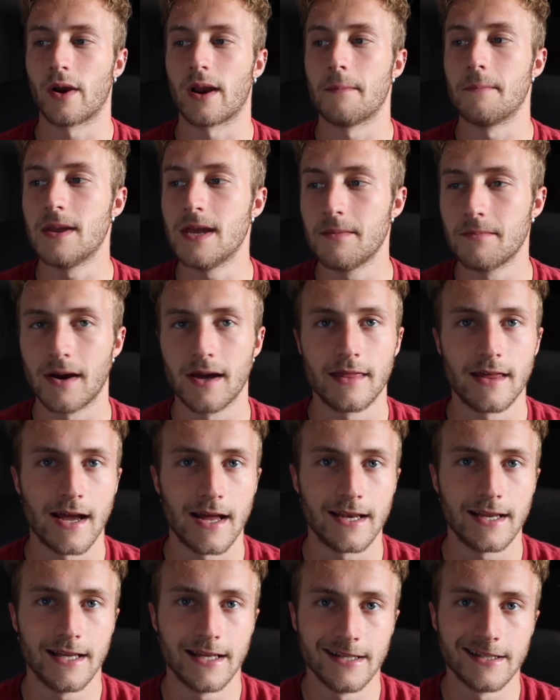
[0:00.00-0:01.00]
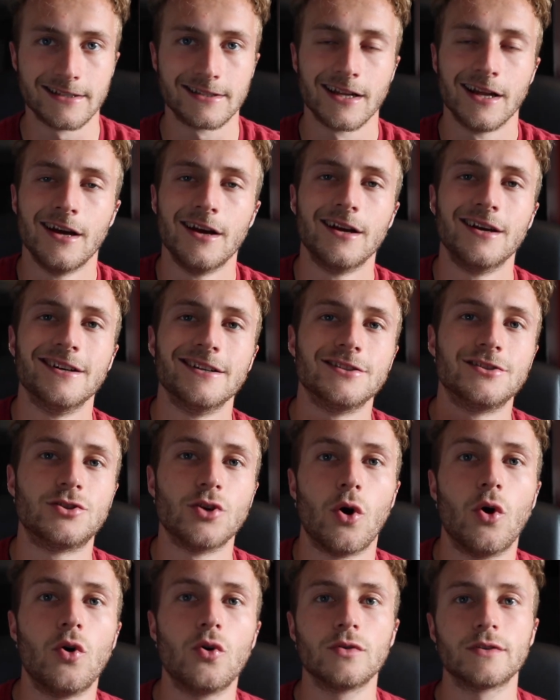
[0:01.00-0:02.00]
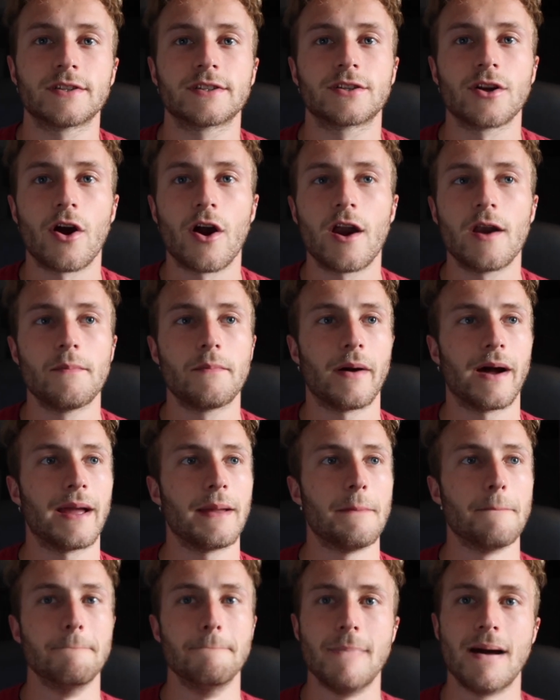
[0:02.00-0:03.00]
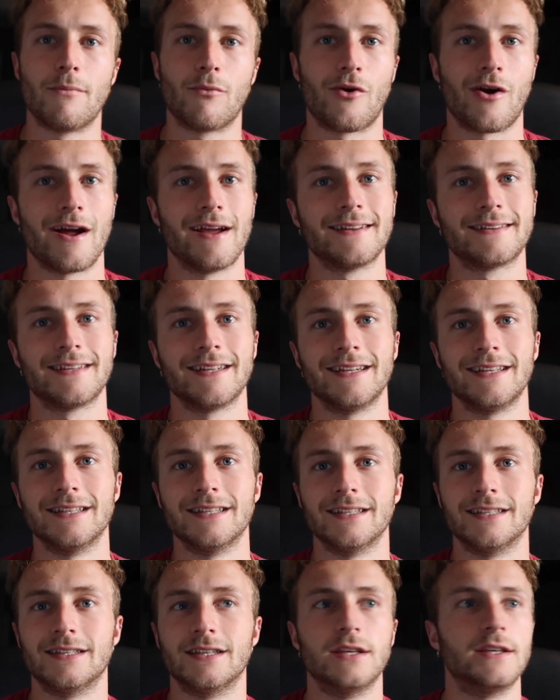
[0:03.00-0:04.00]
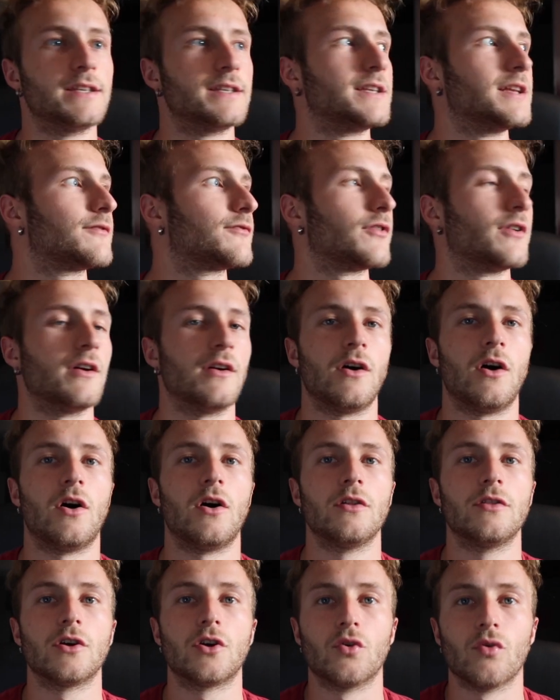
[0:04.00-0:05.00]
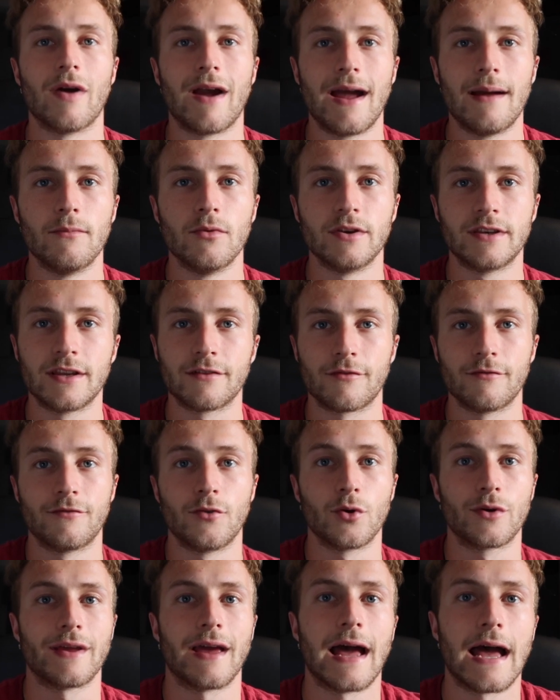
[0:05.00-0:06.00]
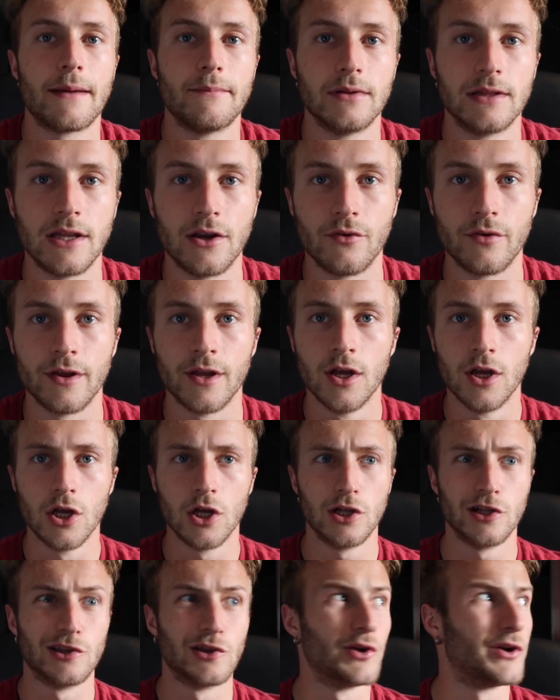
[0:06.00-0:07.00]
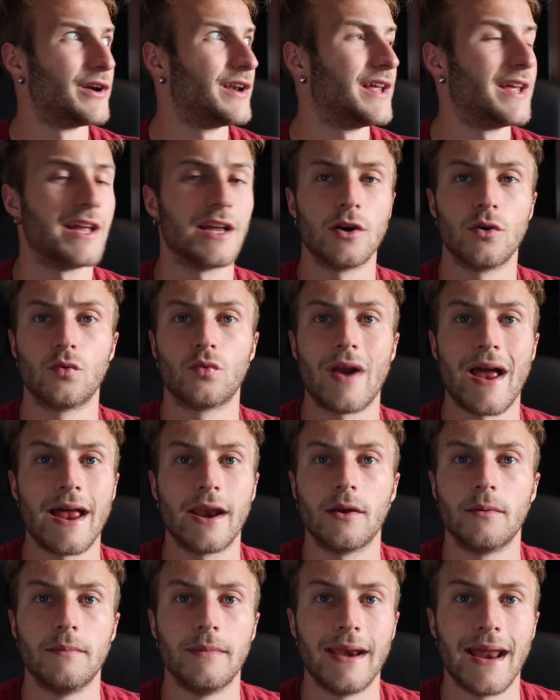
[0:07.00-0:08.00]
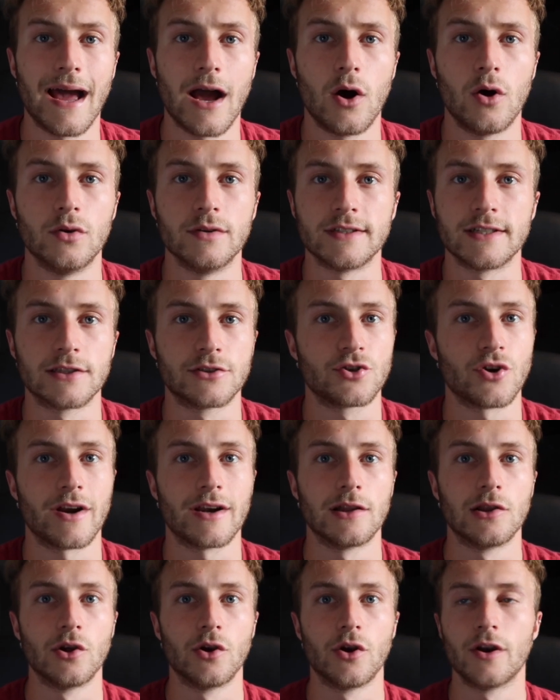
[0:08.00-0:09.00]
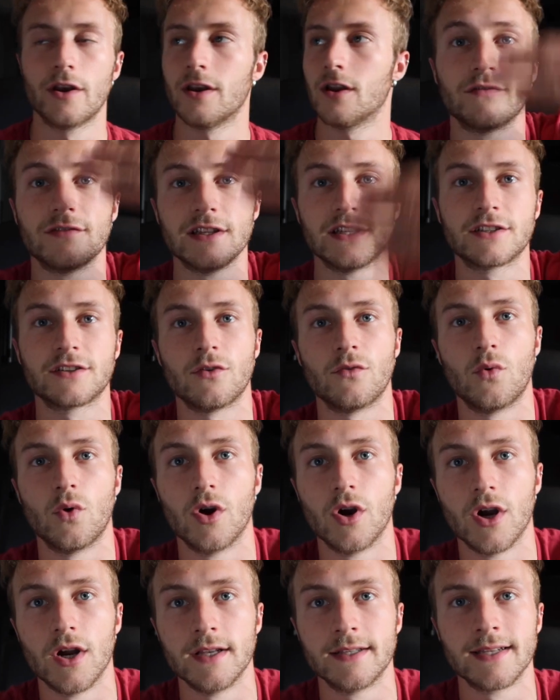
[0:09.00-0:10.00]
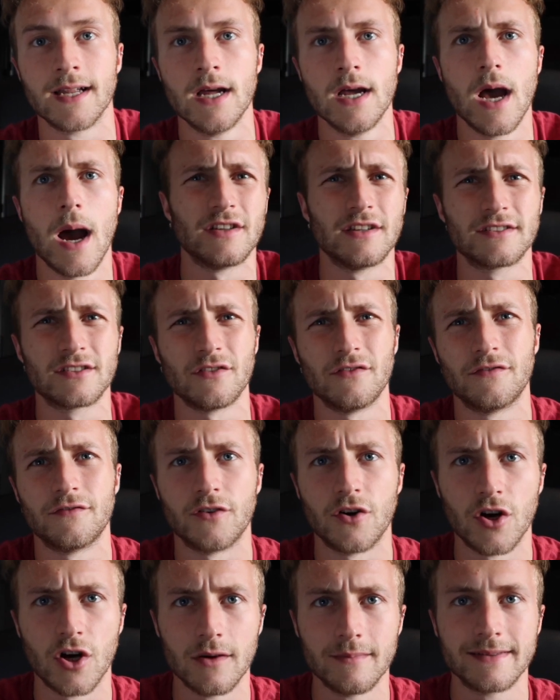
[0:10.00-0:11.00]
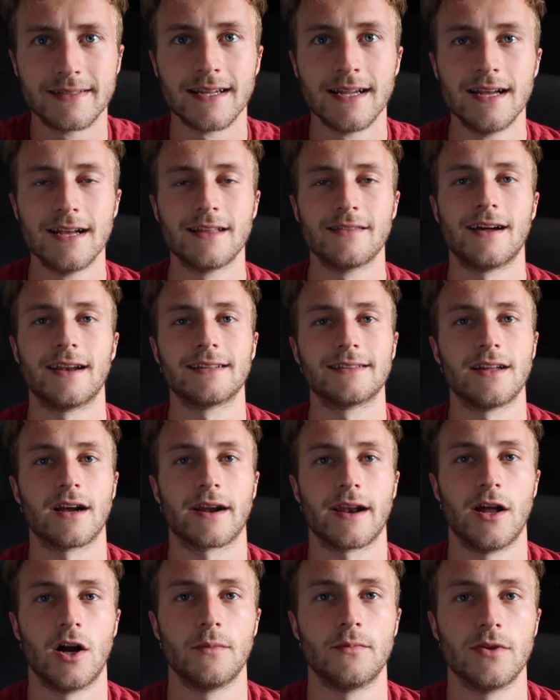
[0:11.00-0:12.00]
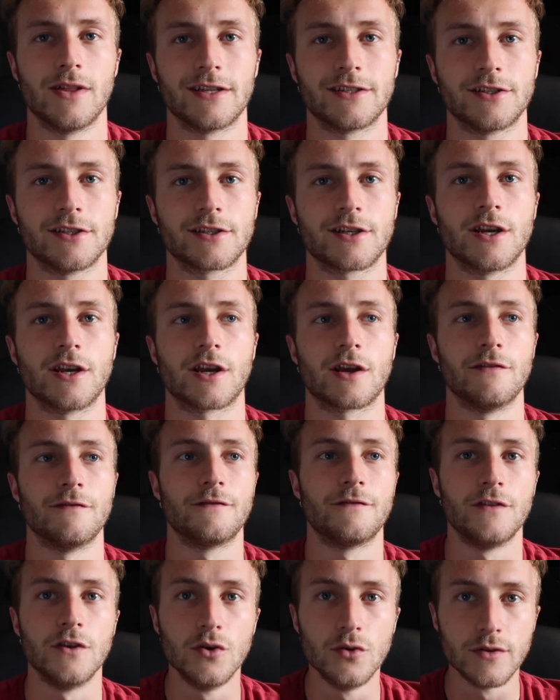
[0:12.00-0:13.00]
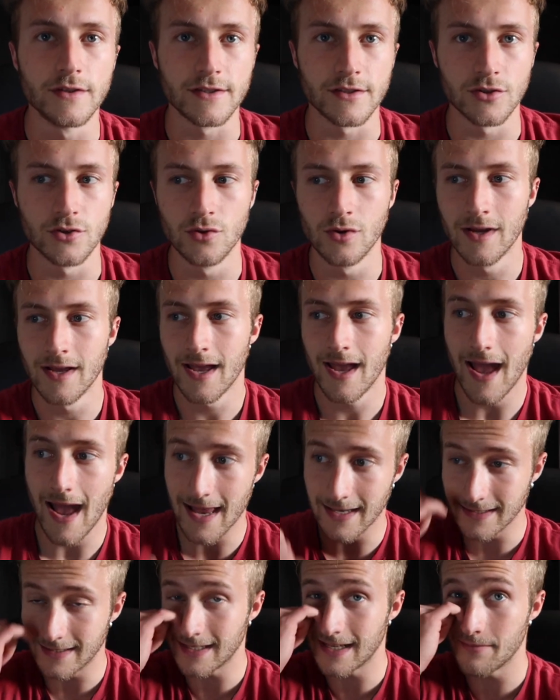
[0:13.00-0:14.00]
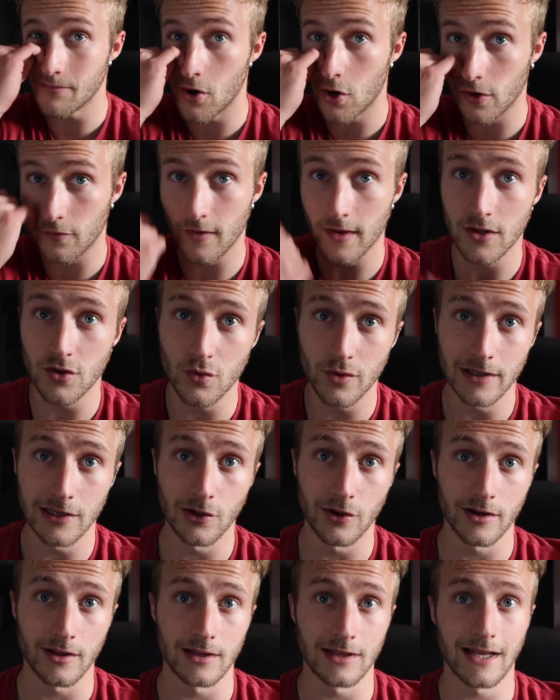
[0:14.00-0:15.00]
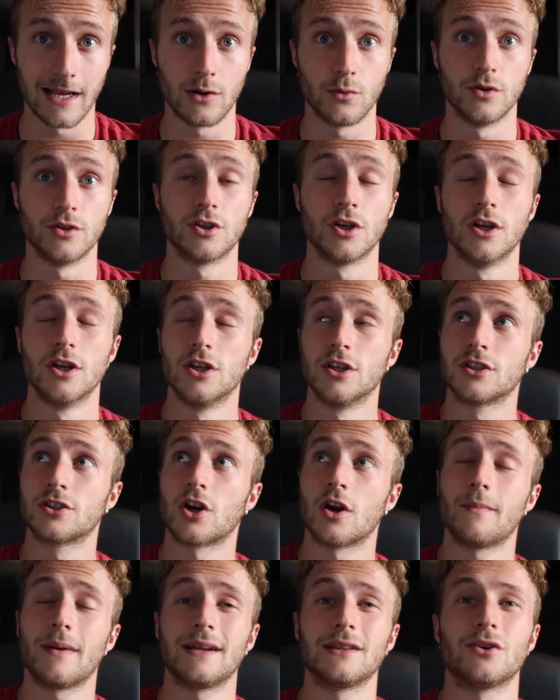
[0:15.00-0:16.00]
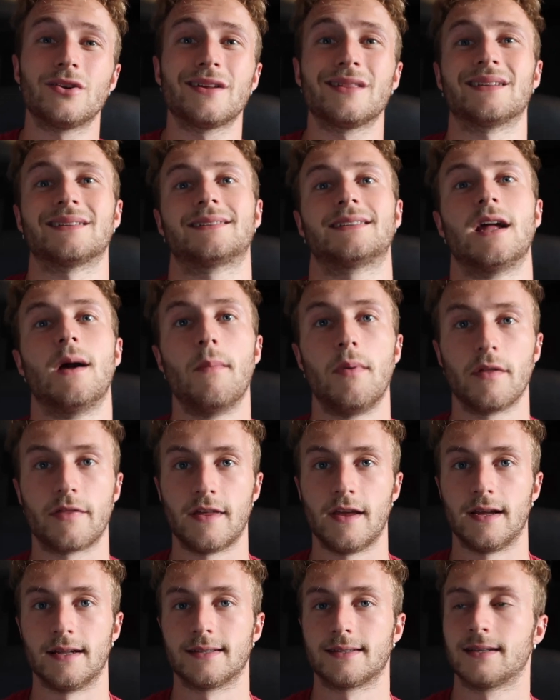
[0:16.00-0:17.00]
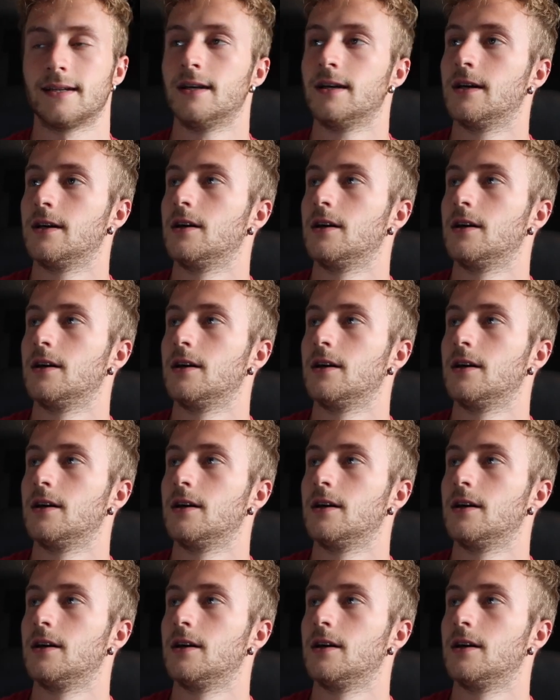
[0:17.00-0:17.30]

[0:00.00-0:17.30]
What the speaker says: what I mean by that is don't start by memorizing all the grammar, different vocabulary, learning random nouns, trying to learn a list of words, a list of verbs. That is not going to help you. That's just going to confuse you and demotivate you in learning the language. Start by learning the simple things.